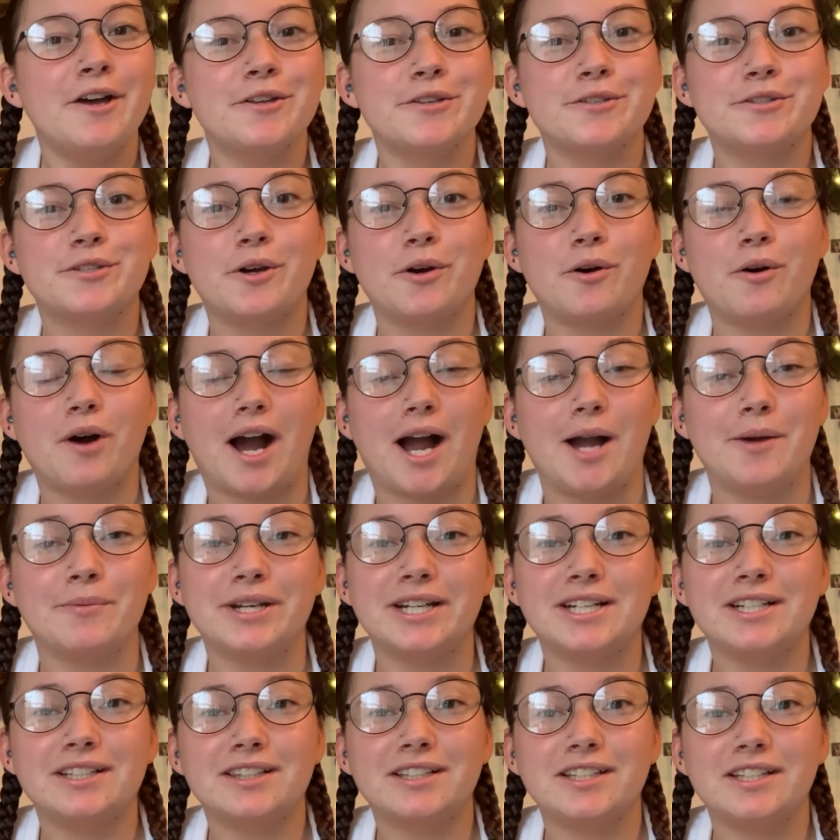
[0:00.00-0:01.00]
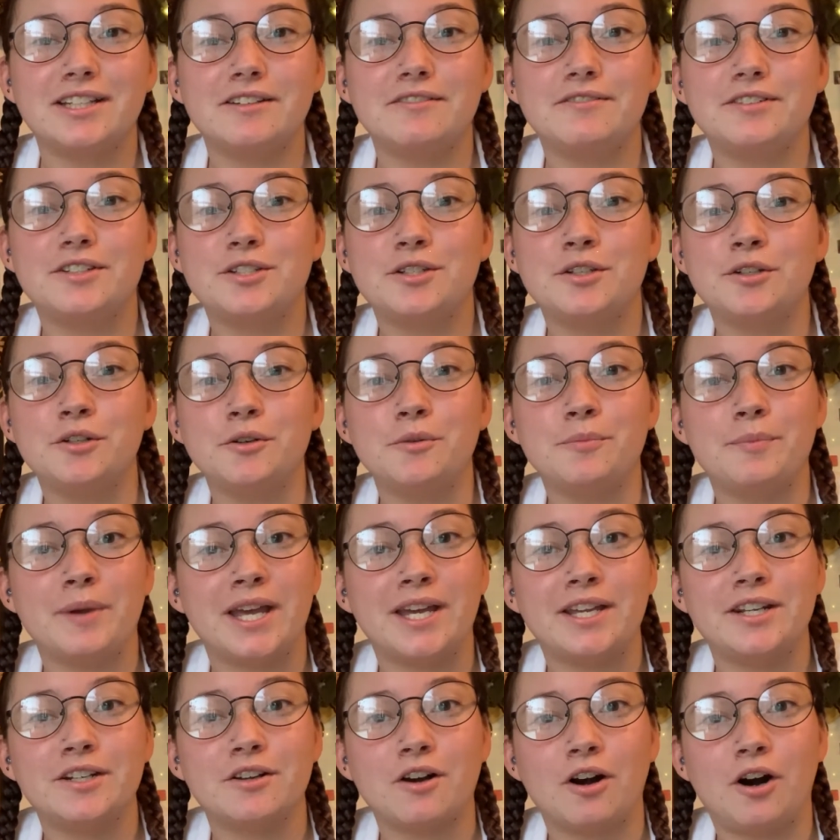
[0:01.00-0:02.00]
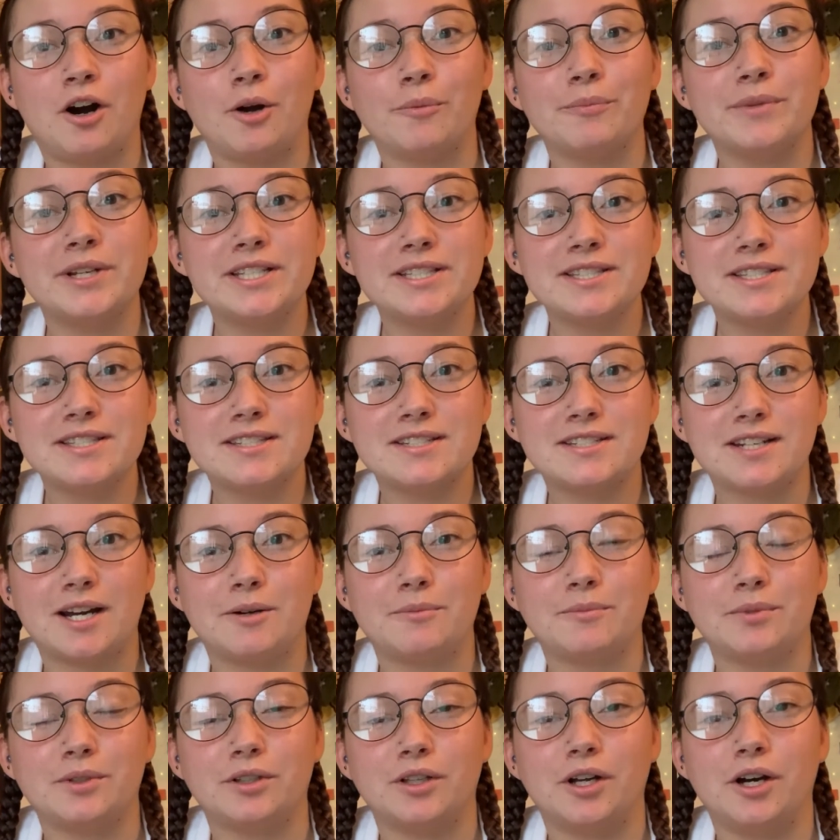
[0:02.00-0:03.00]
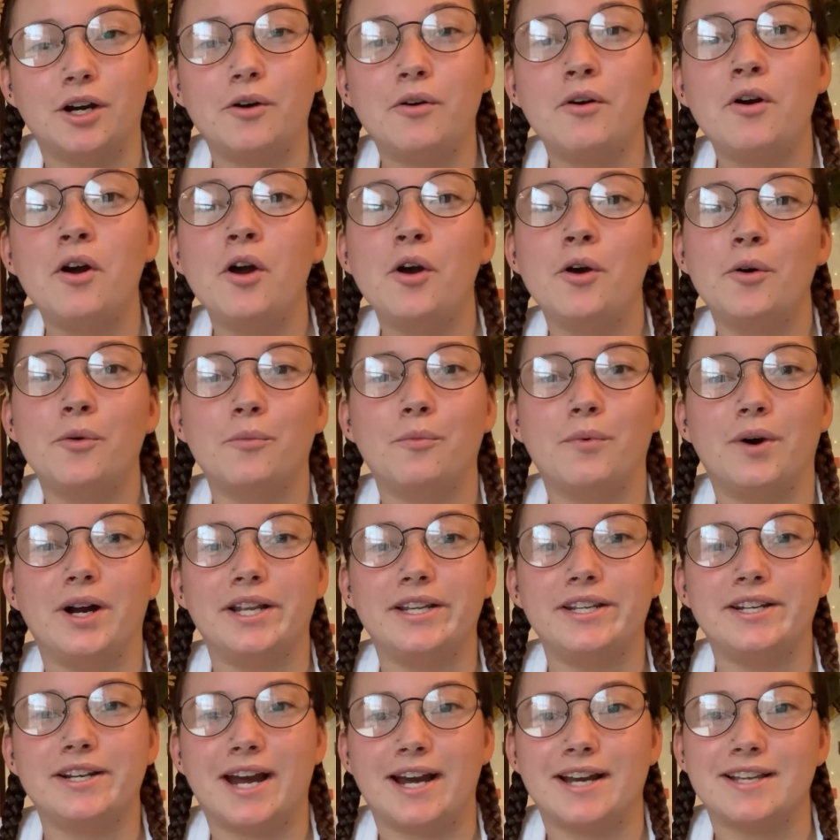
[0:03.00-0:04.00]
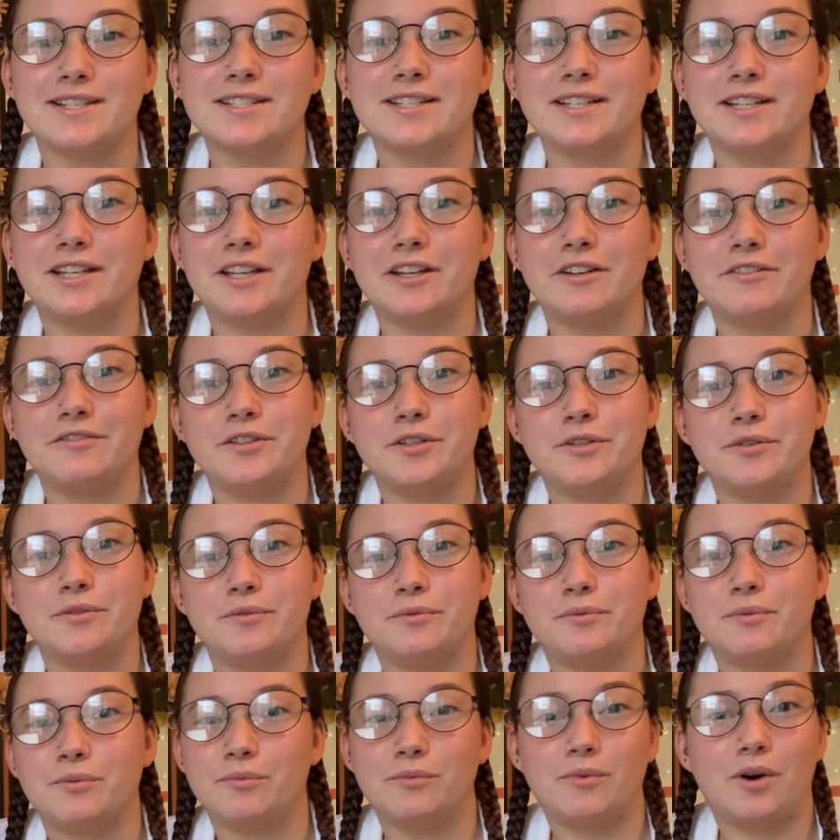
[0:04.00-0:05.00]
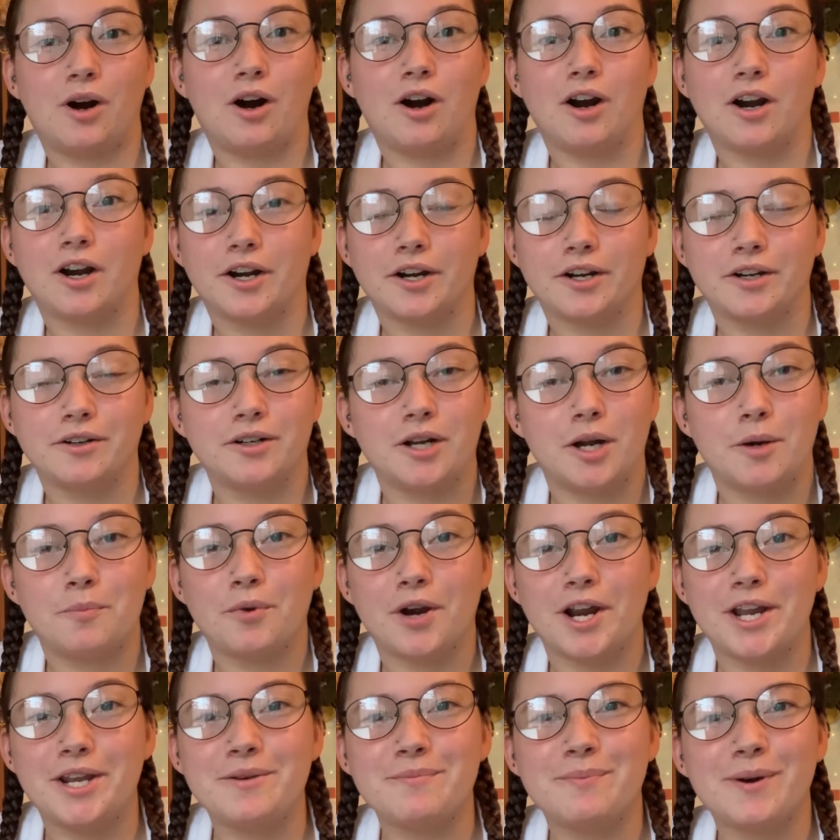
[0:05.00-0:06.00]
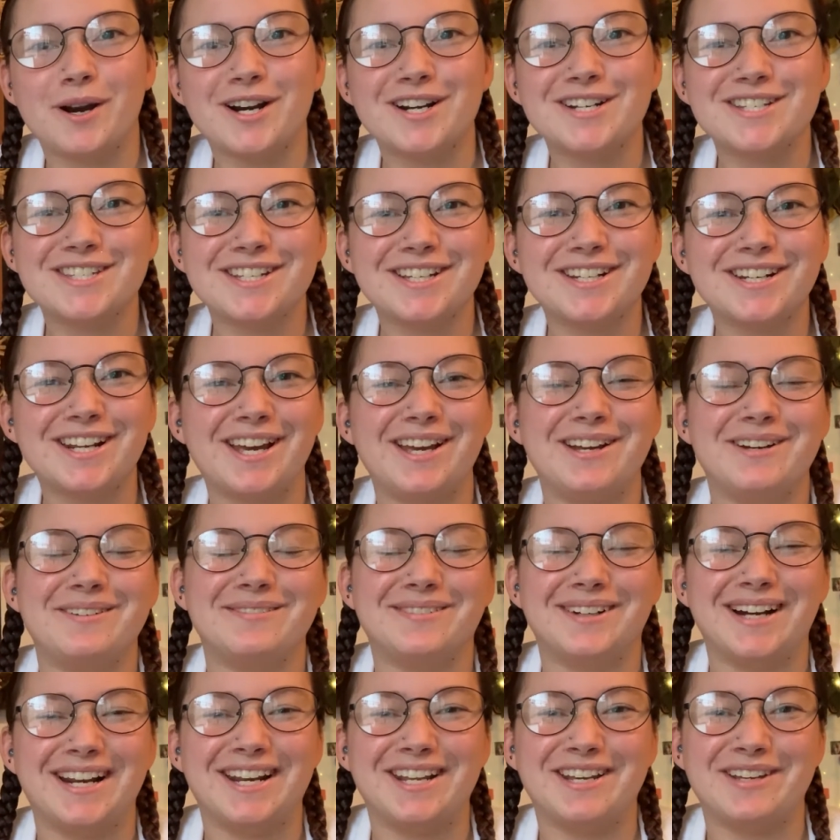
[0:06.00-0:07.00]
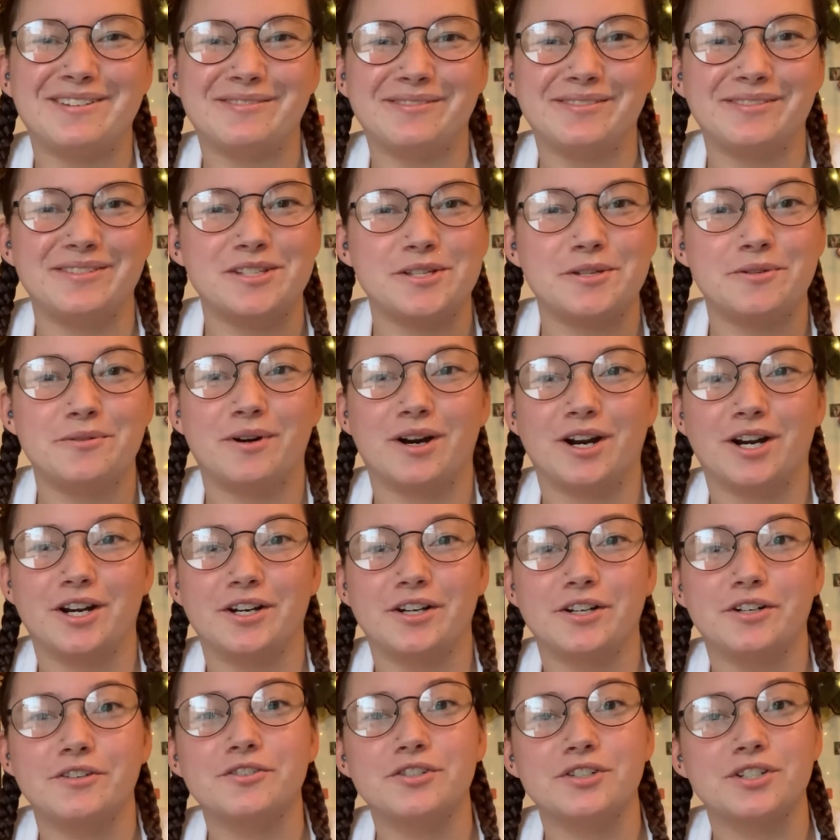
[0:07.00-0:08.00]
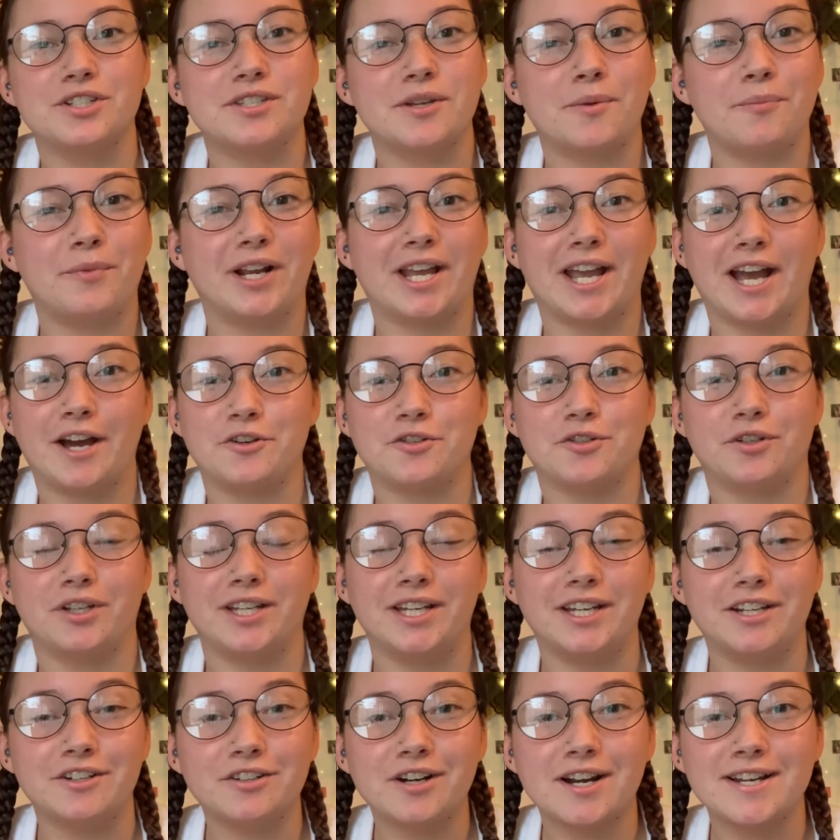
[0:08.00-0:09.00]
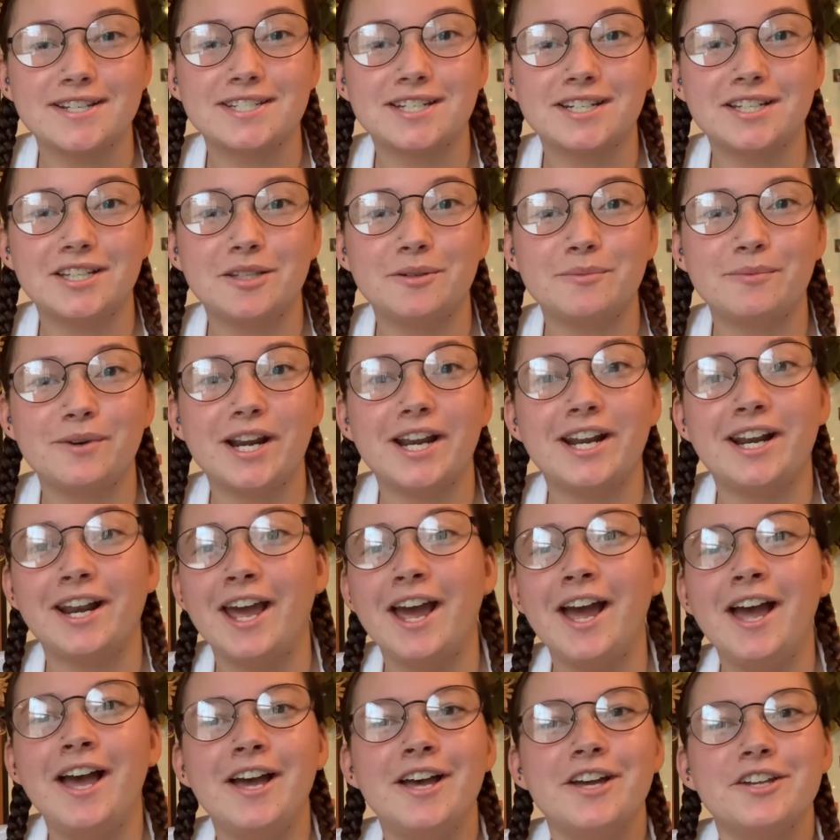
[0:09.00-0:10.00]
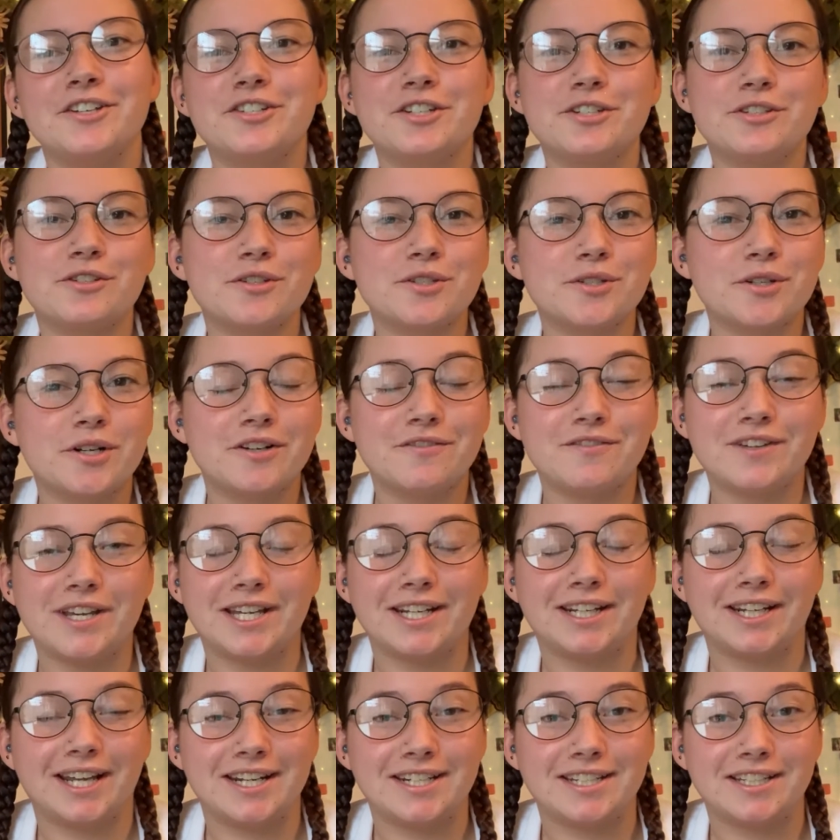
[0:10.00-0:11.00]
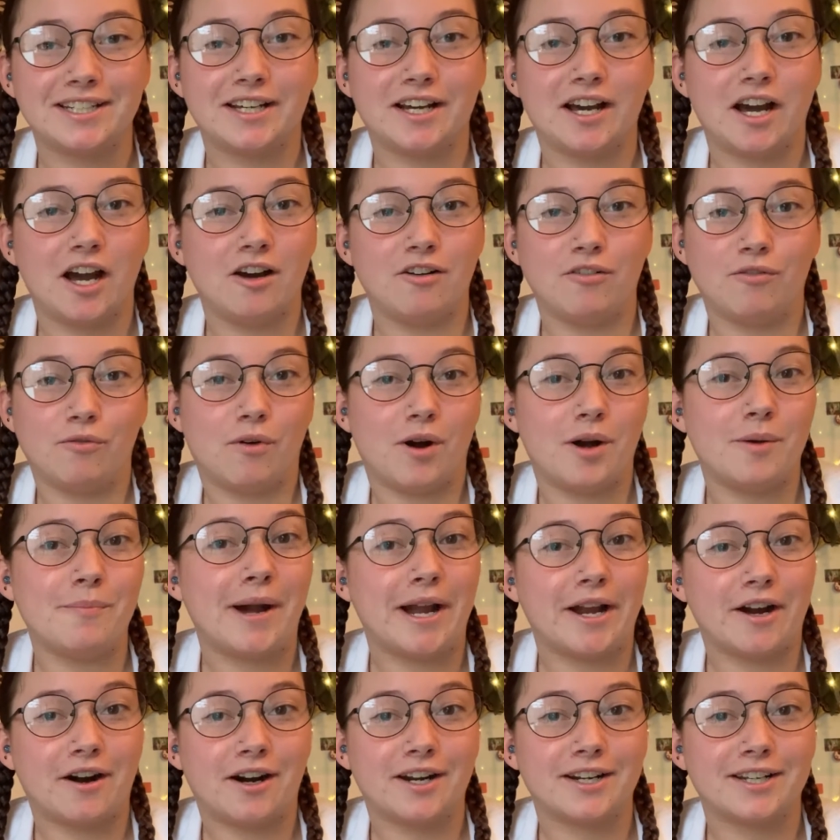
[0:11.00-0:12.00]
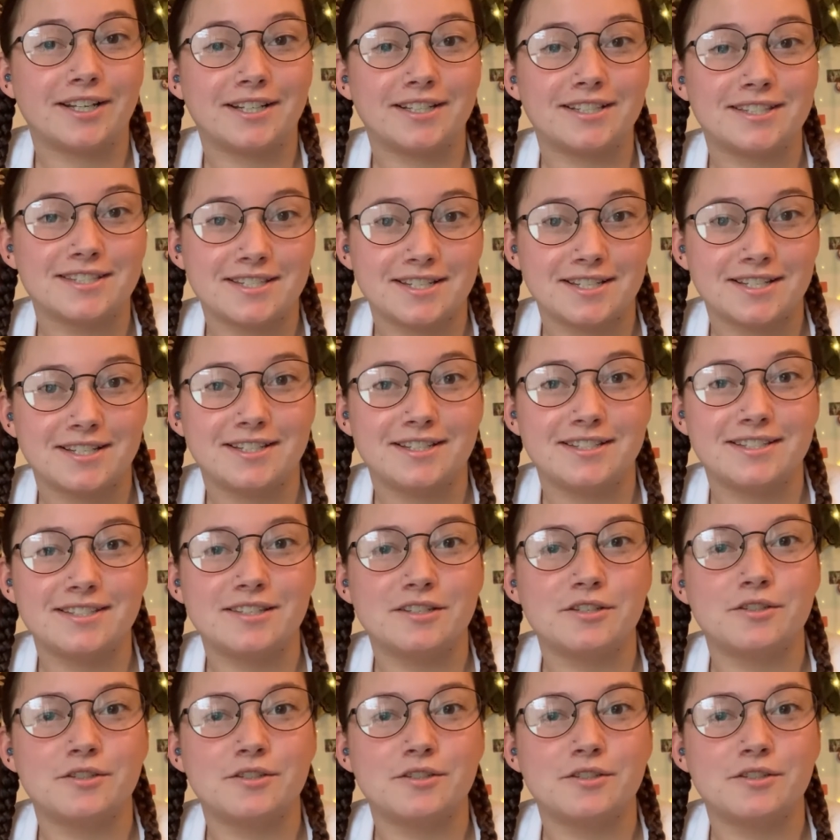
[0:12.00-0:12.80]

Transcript: So I'm gonna leave two pinned comments down below, one asking if you are a brain person and one if you are just someone casually interested in the brain, just to sort of get an idea of what my audience is.